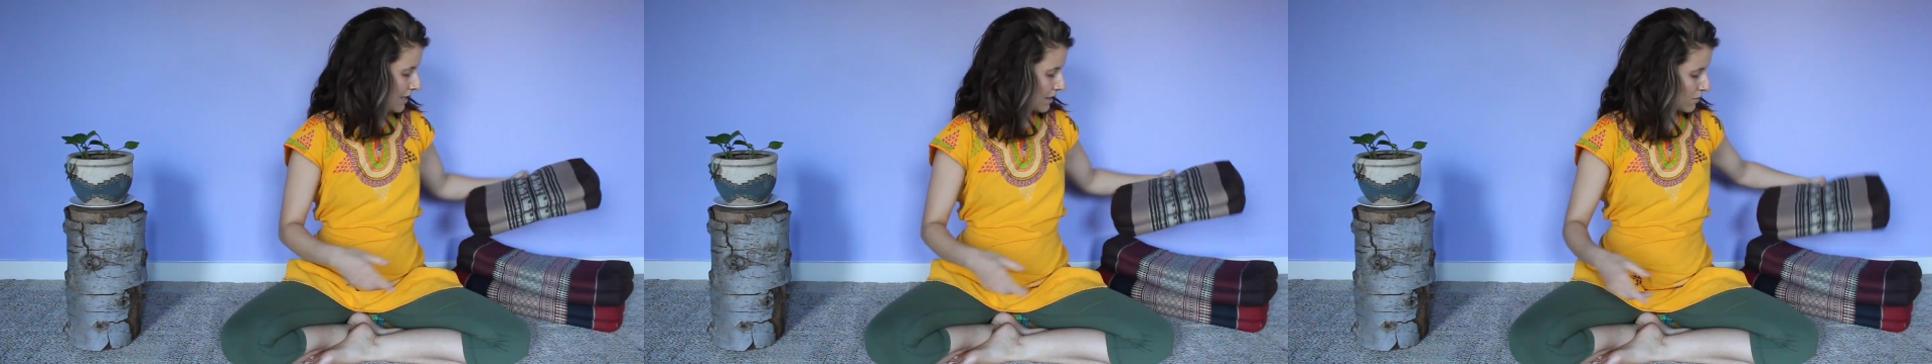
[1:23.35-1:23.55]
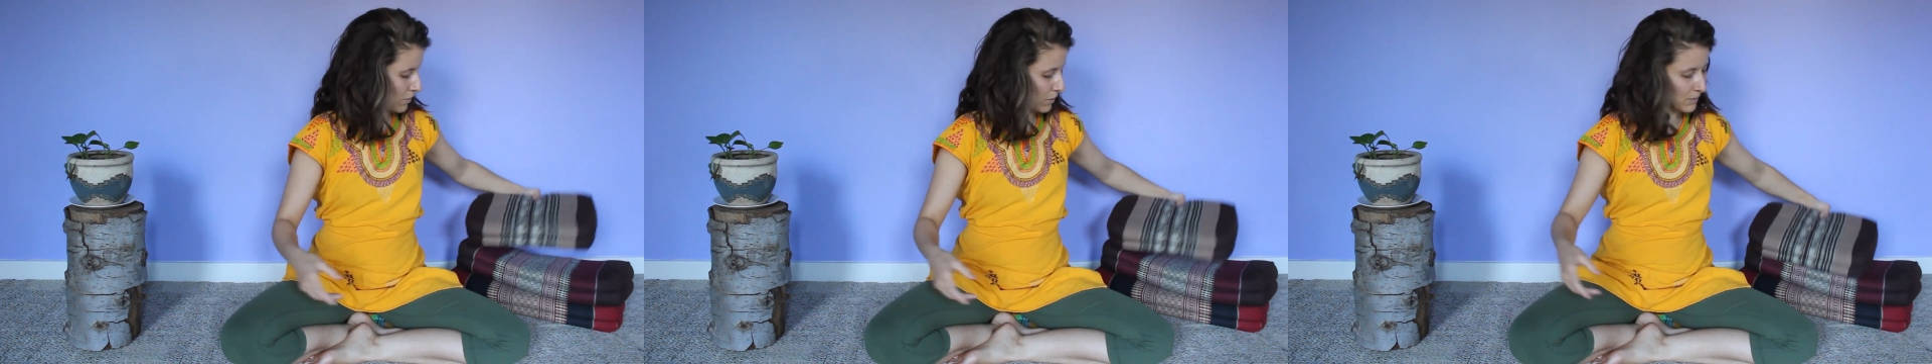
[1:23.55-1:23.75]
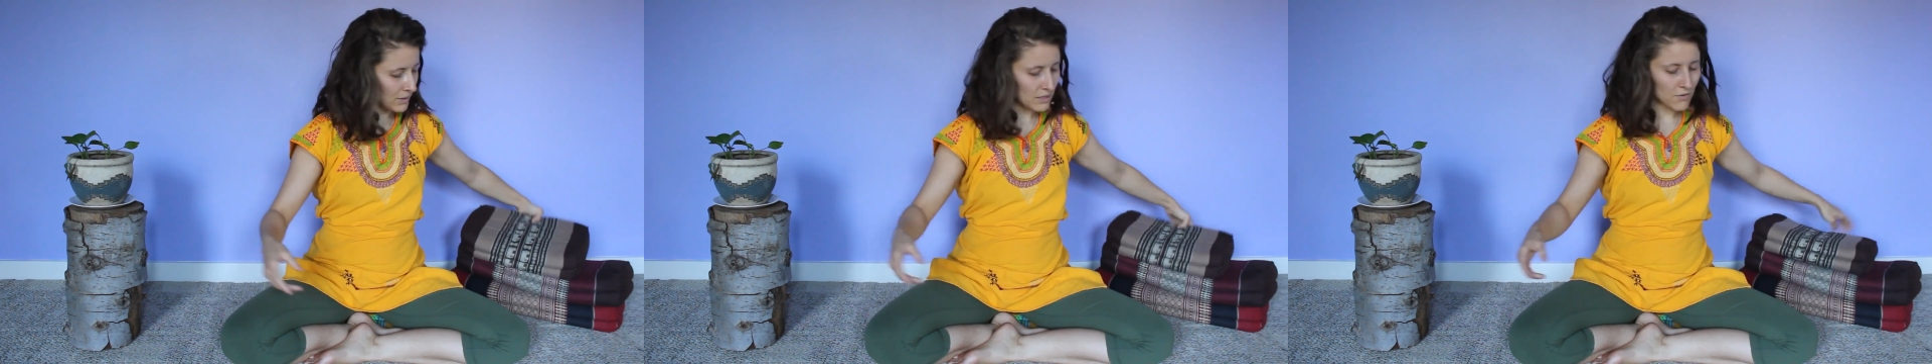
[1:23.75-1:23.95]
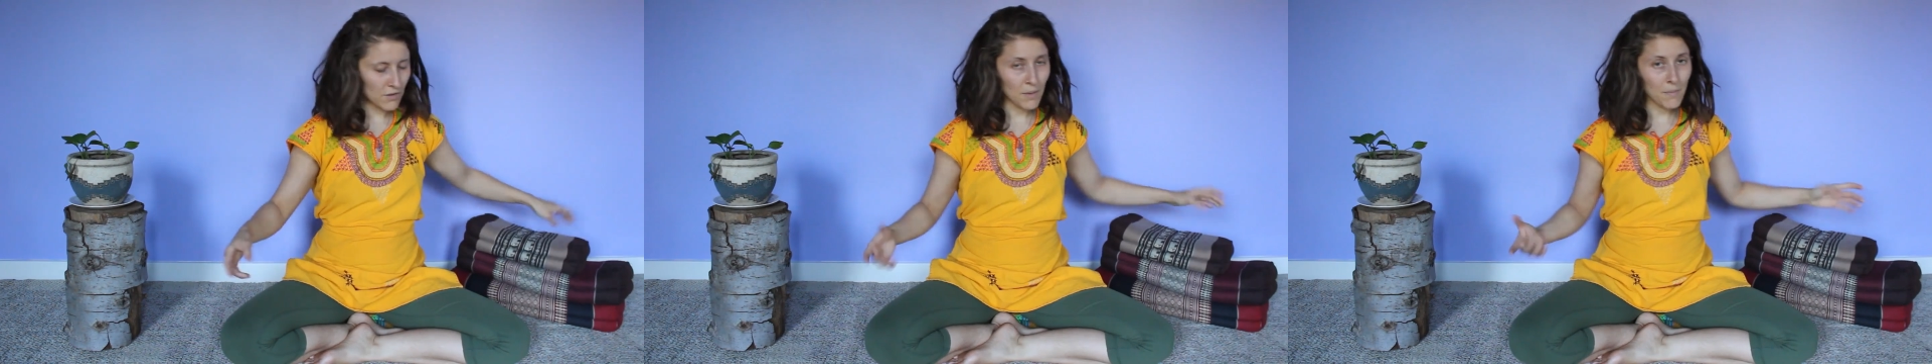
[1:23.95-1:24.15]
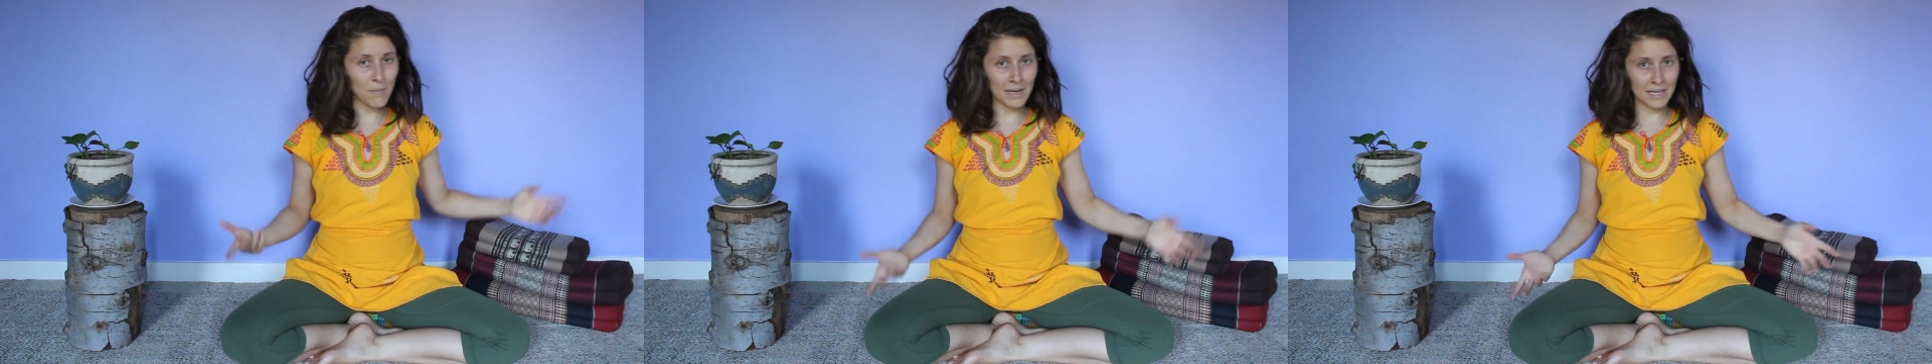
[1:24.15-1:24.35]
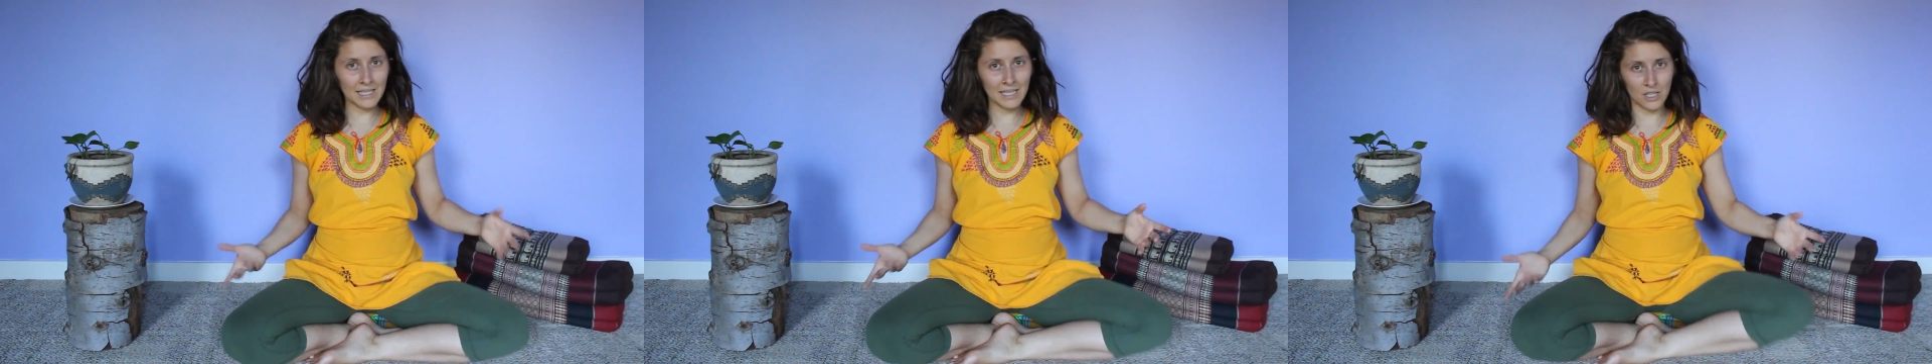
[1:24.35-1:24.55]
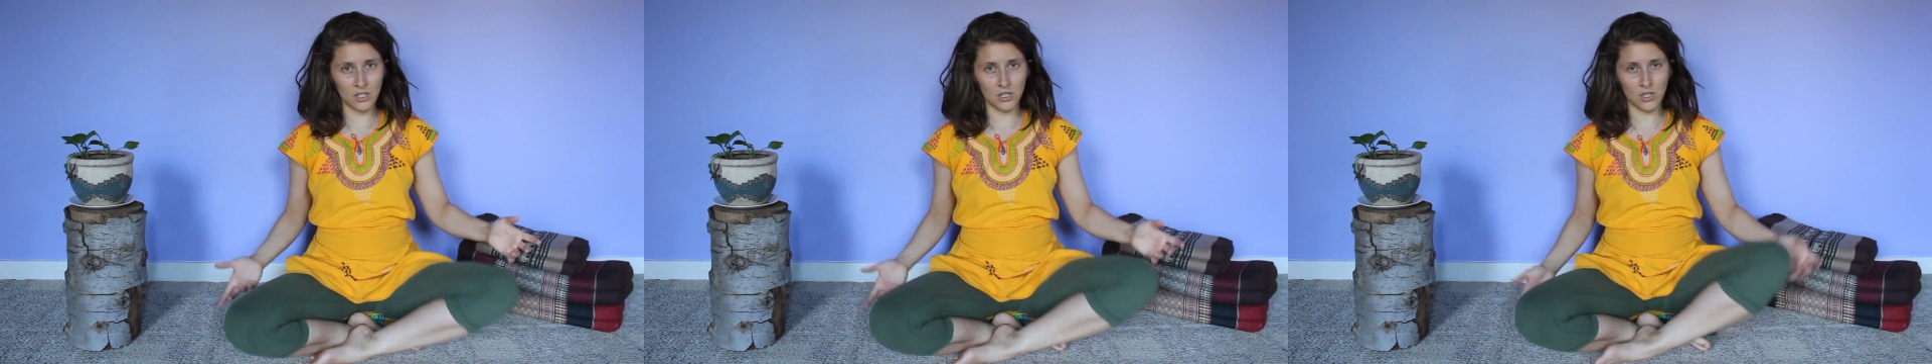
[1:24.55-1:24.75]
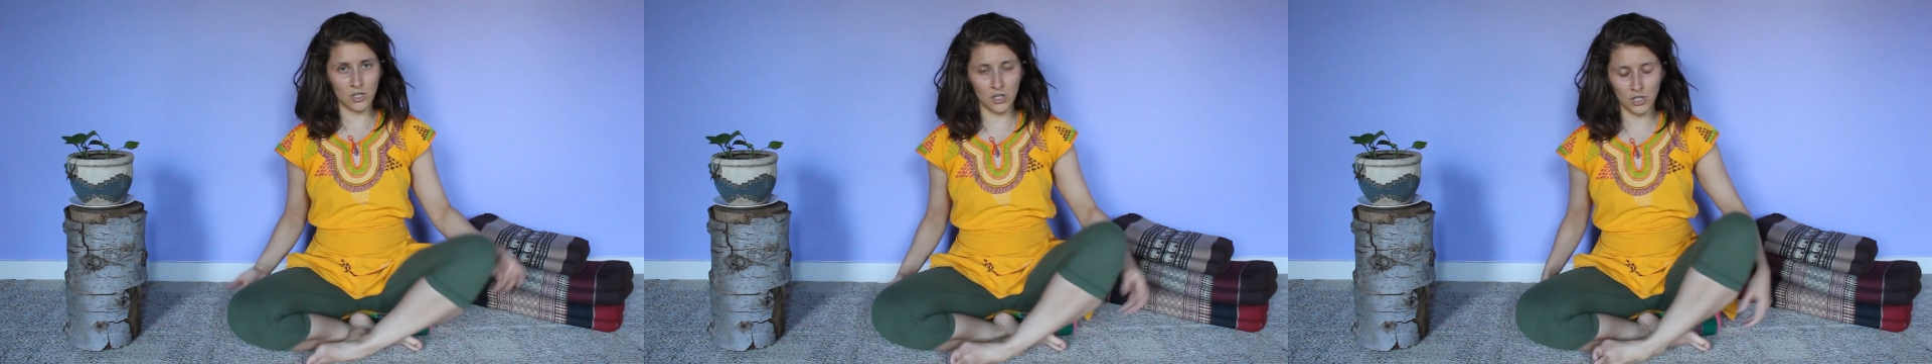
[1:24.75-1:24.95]
The purpose of a
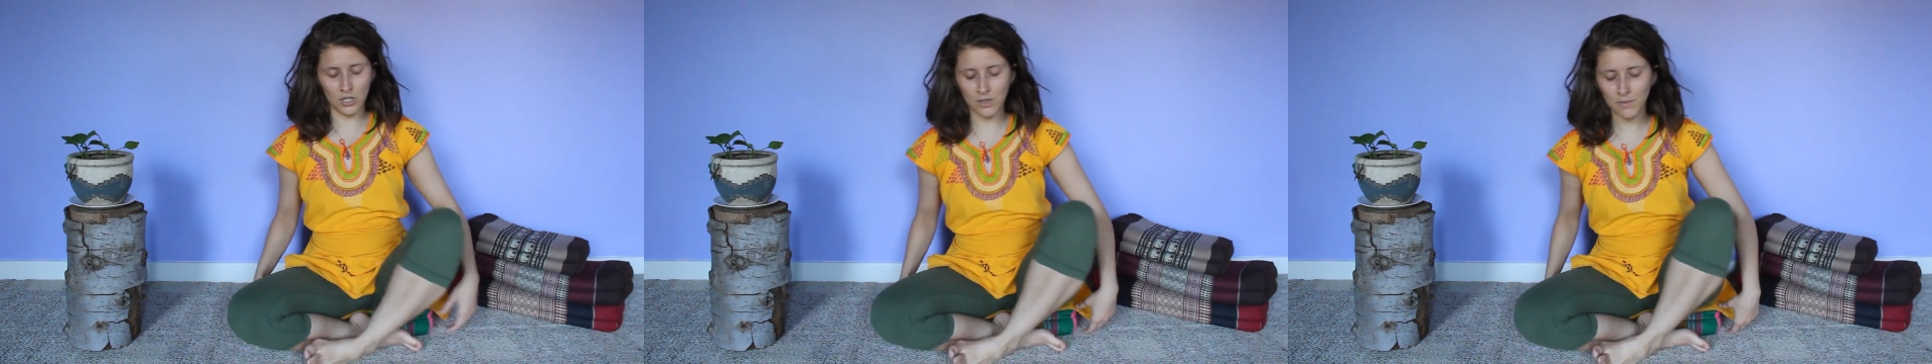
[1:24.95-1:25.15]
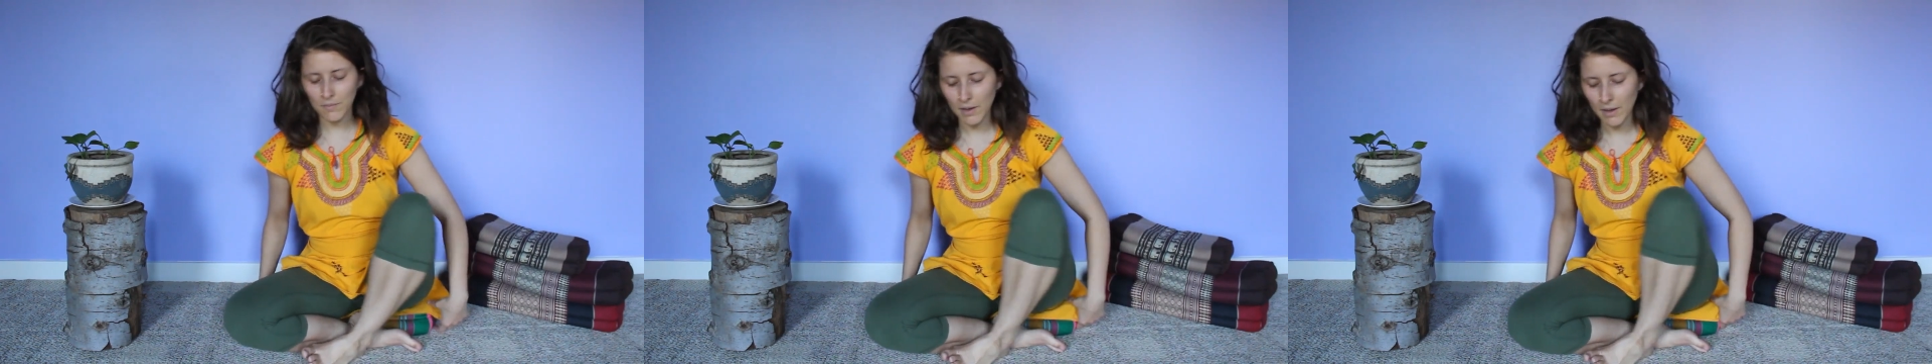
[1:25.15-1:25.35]
meditation cushion